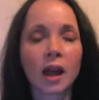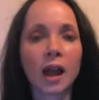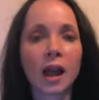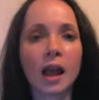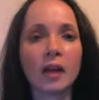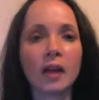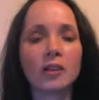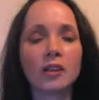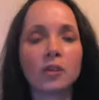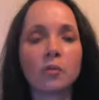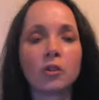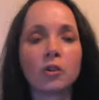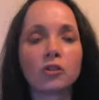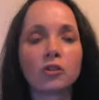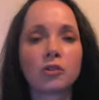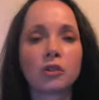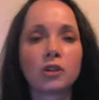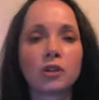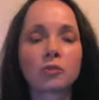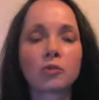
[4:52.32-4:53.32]
And then
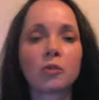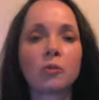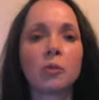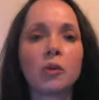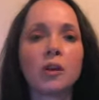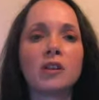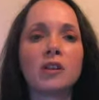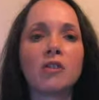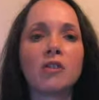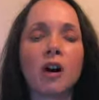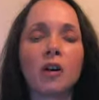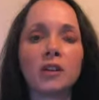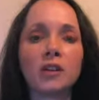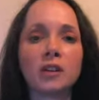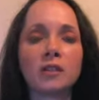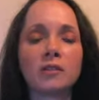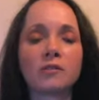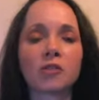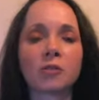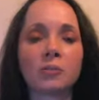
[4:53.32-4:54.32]
once you get through putting all
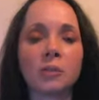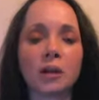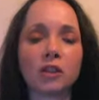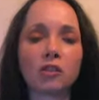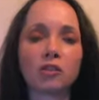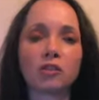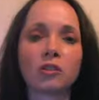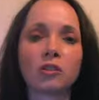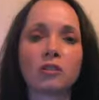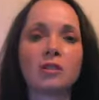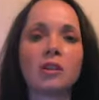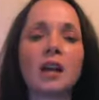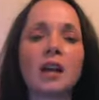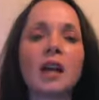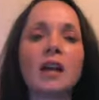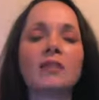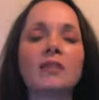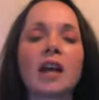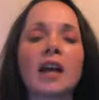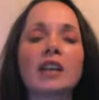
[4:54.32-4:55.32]
the information,
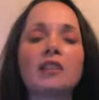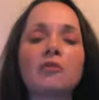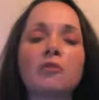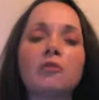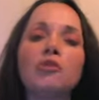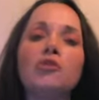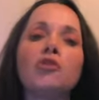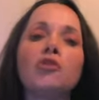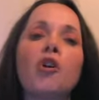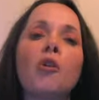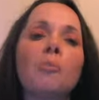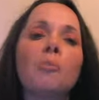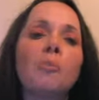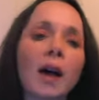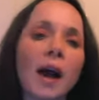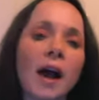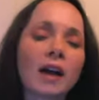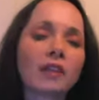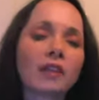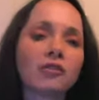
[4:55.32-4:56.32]
that's when you go
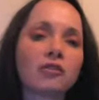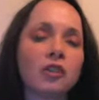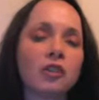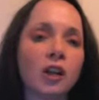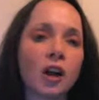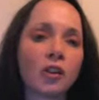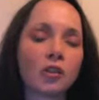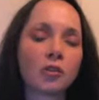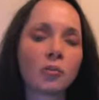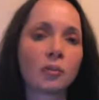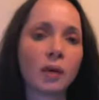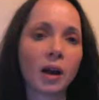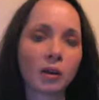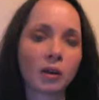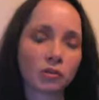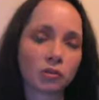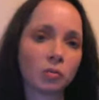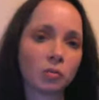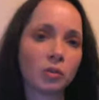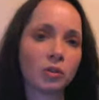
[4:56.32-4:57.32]
back to the other
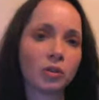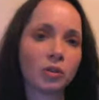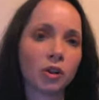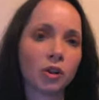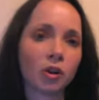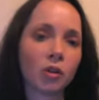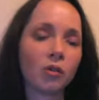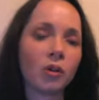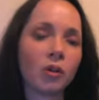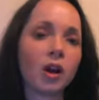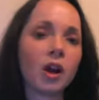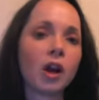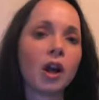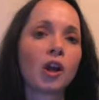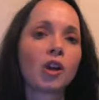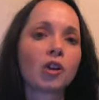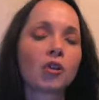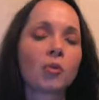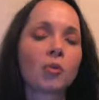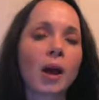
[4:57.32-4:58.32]
browser window,
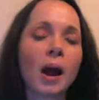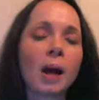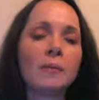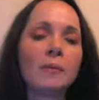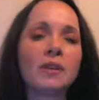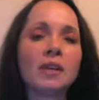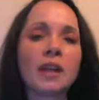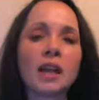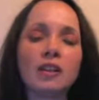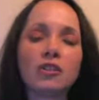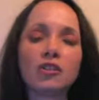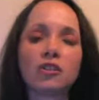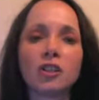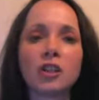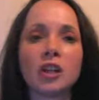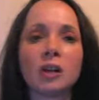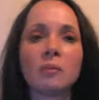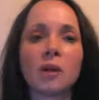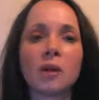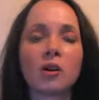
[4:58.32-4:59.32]
grab the
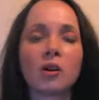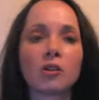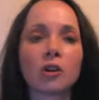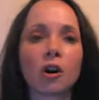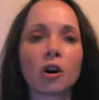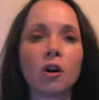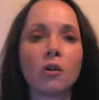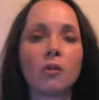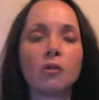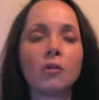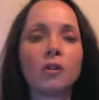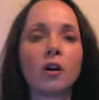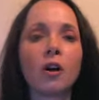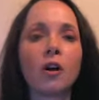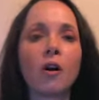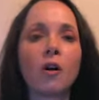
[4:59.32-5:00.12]
HTML code